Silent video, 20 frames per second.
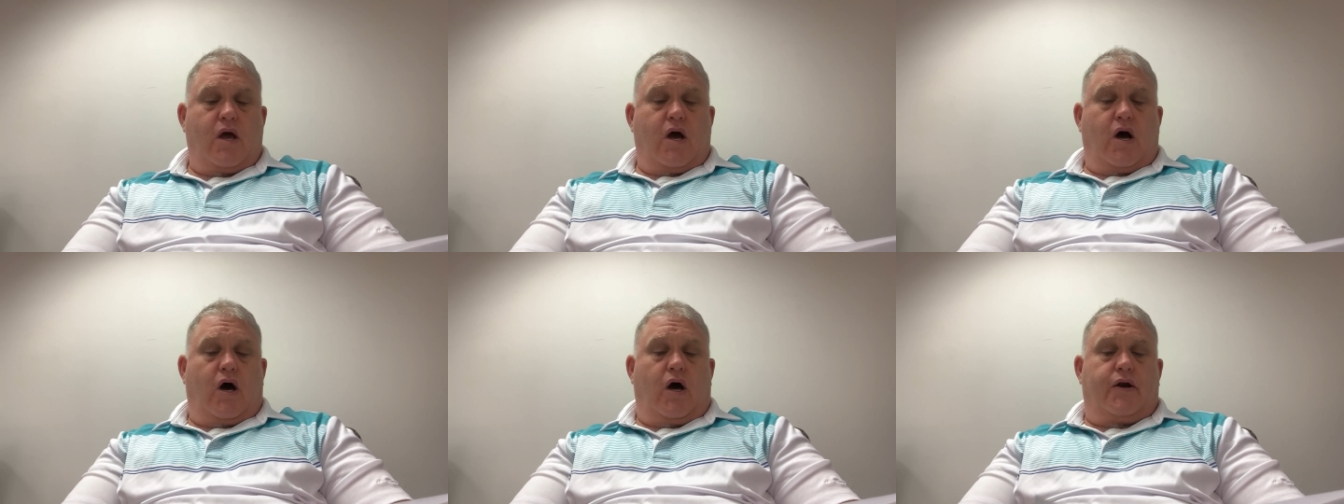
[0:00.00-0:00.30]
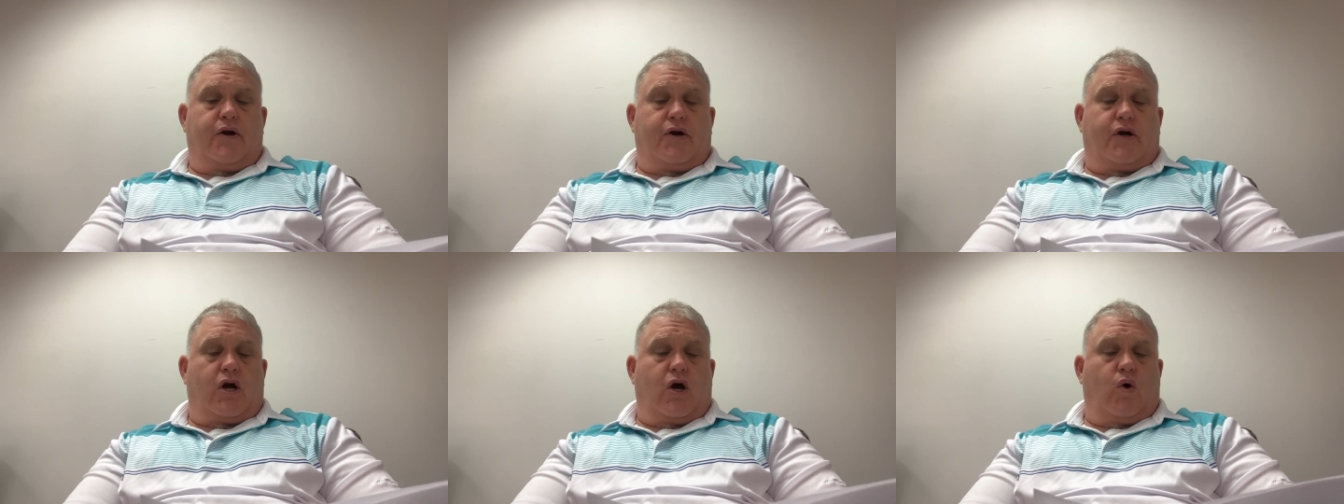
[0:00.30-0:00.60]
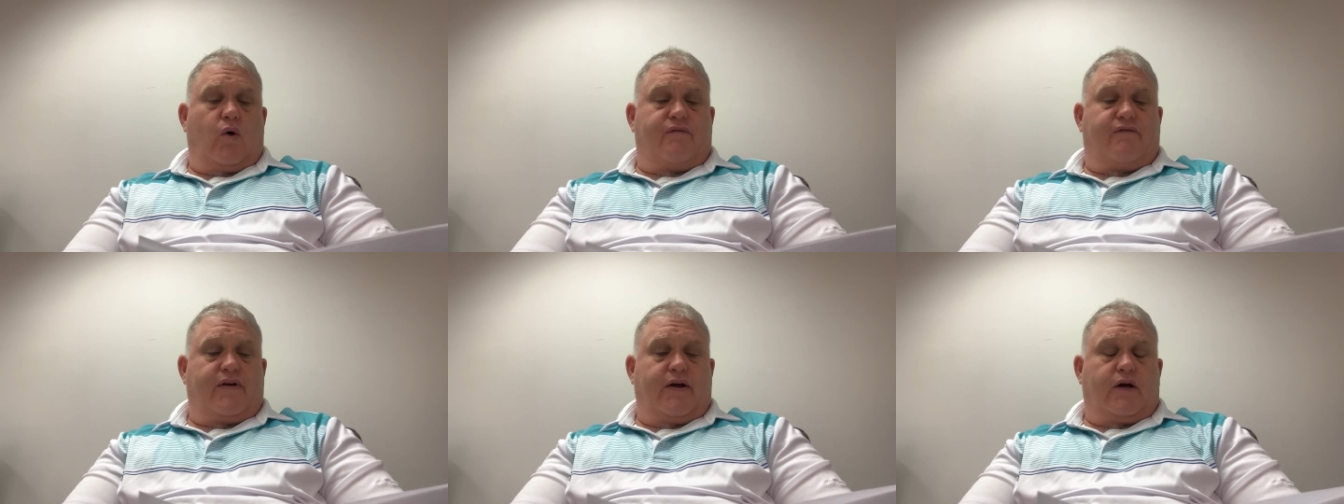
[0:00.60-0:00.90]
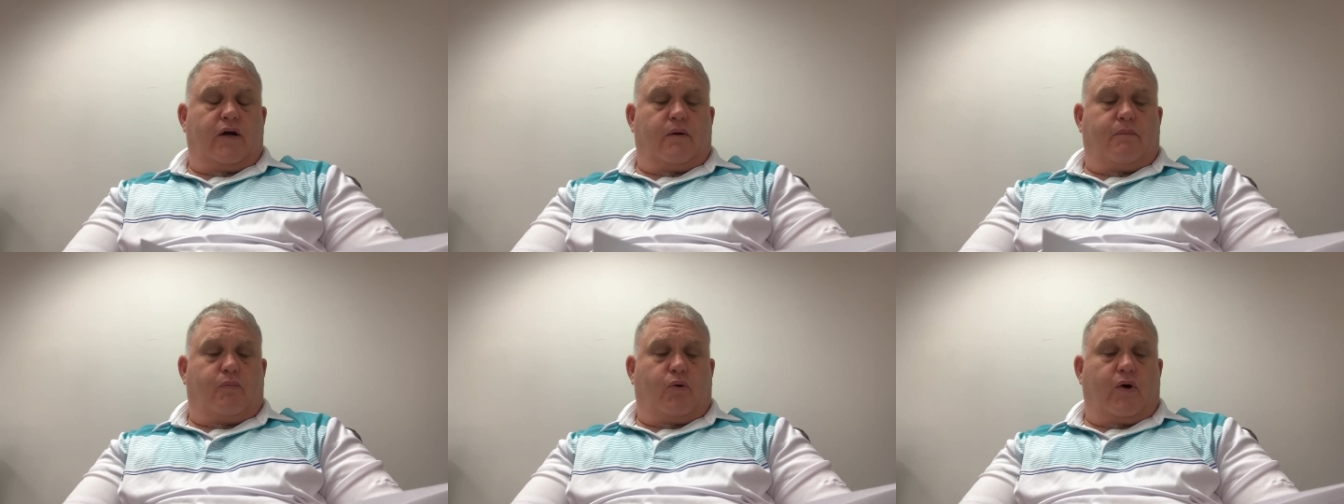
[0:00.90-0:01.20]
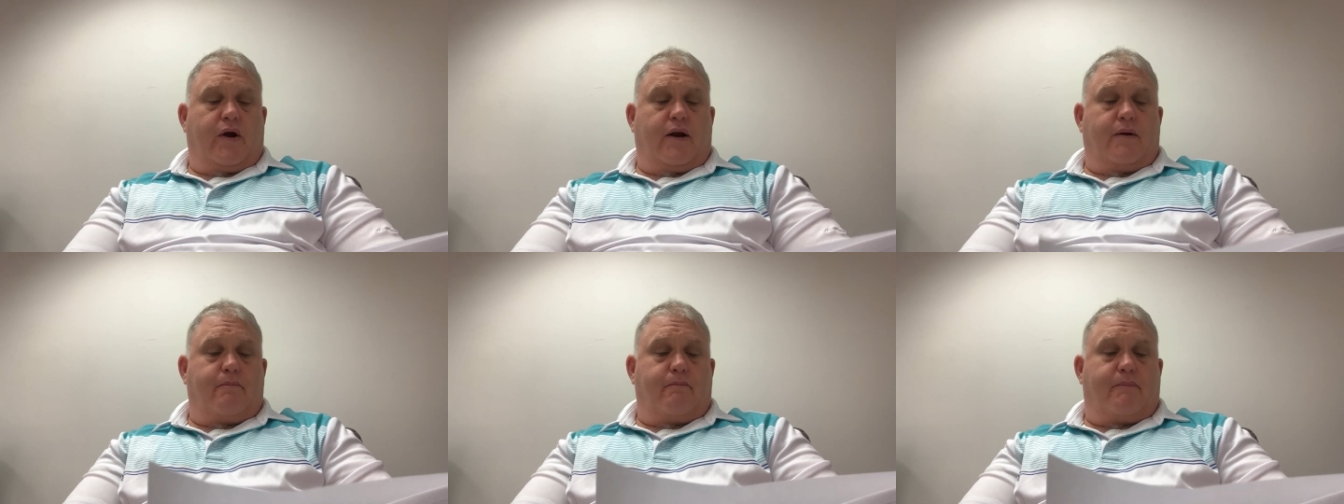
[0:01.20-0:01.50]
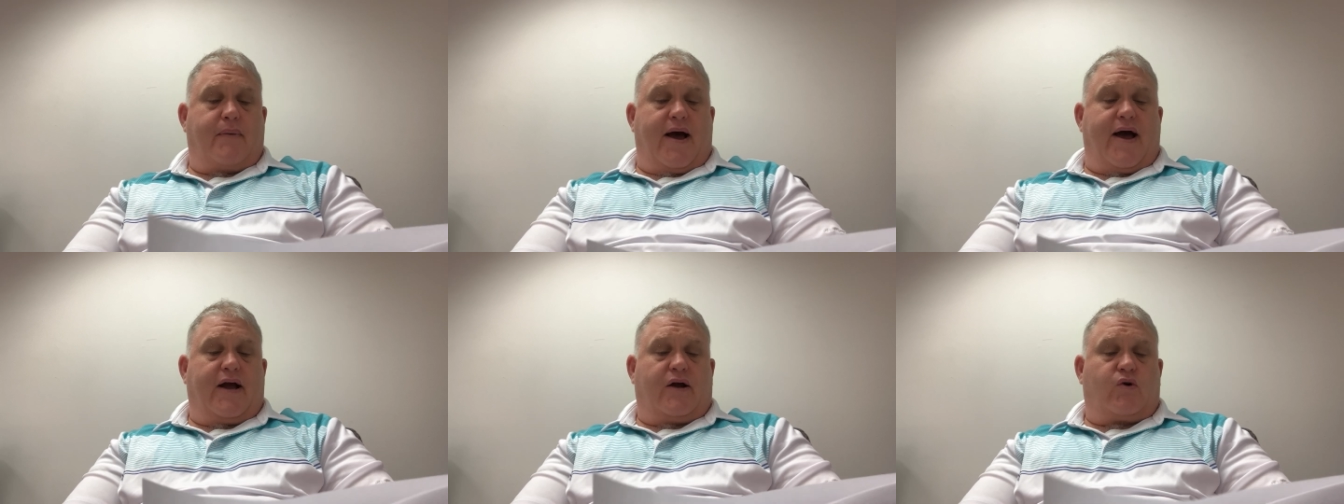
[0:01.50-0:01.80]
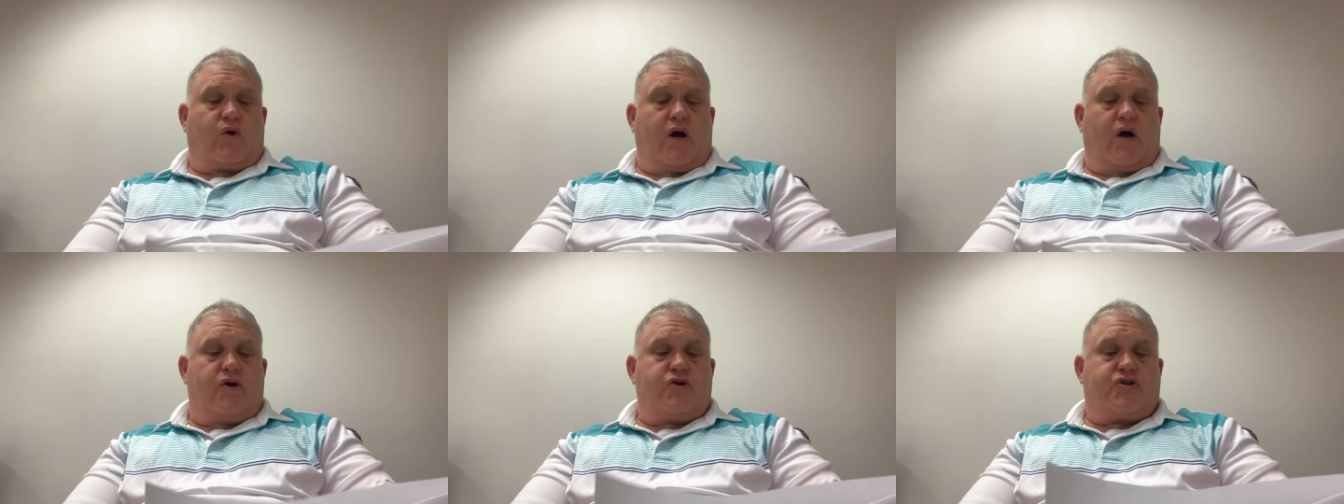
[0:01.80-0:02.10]
undergo a fingerprint
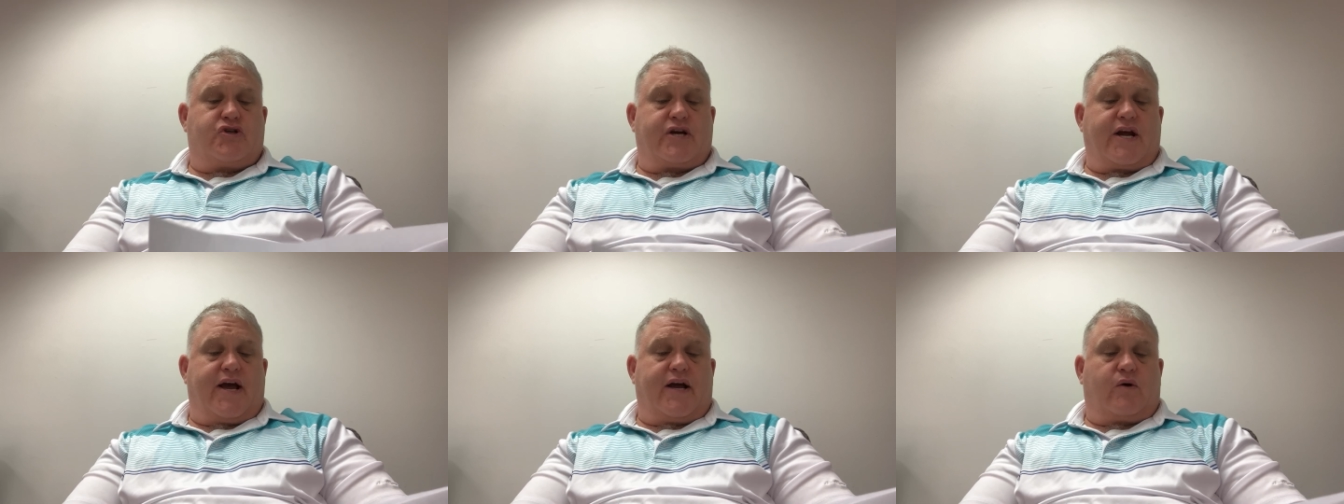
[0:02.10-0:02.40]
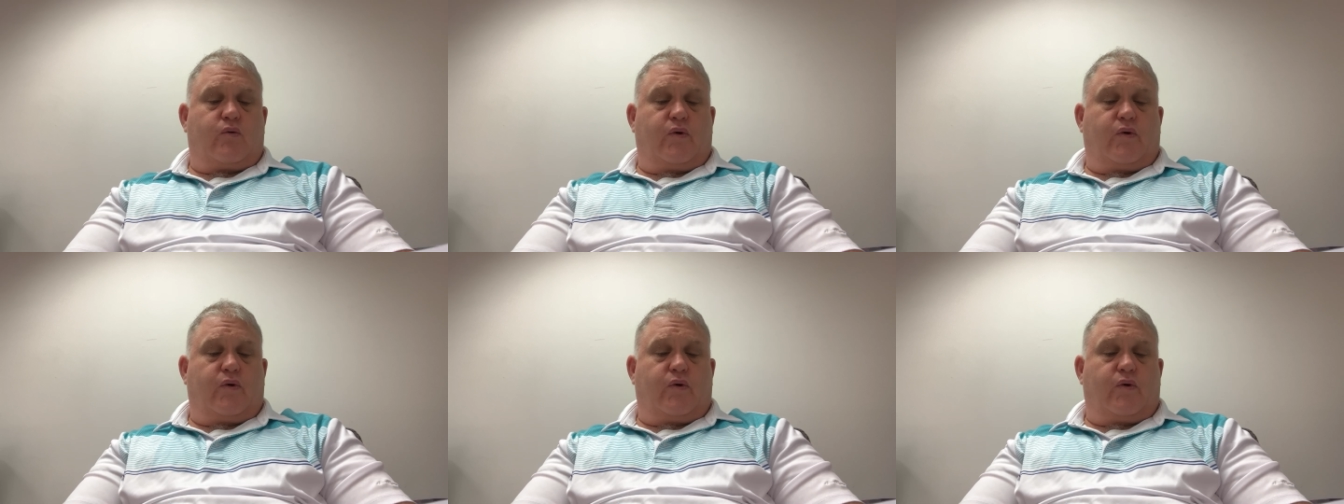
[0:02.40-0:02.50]
background check